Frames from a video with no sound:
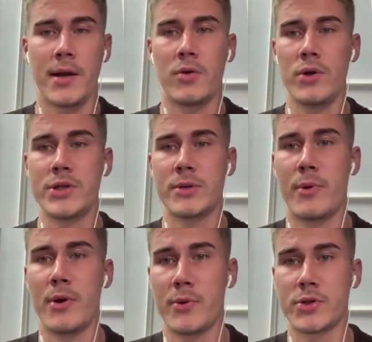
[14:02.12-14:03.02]
Like, what is
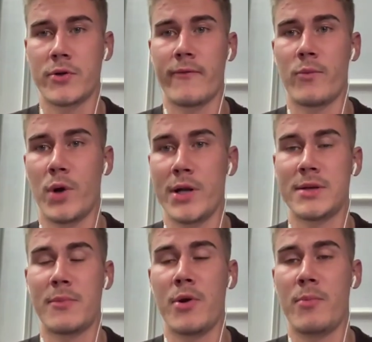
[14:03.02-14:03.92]
the purpose
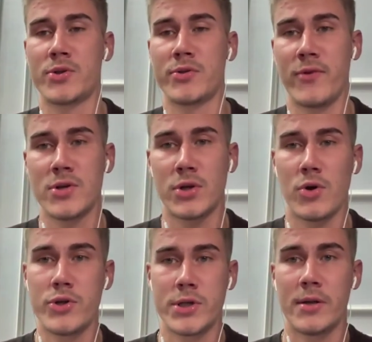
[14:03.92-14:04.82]
of you as a
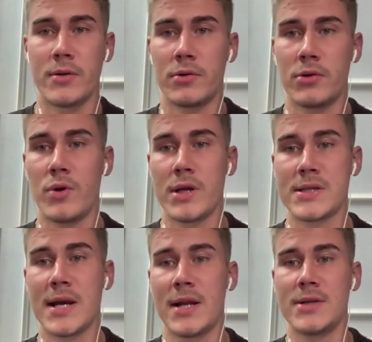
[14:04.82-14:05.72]
coach and who
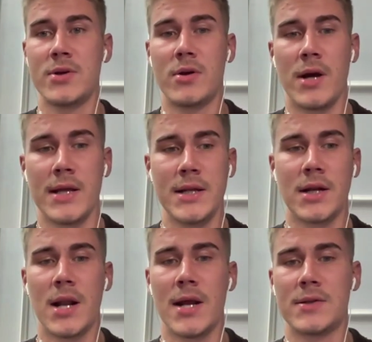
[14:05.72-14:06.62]
exactly is your
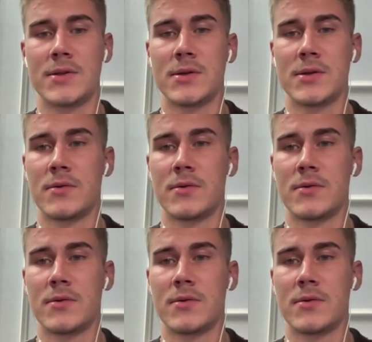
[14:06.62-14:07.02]
ideal client?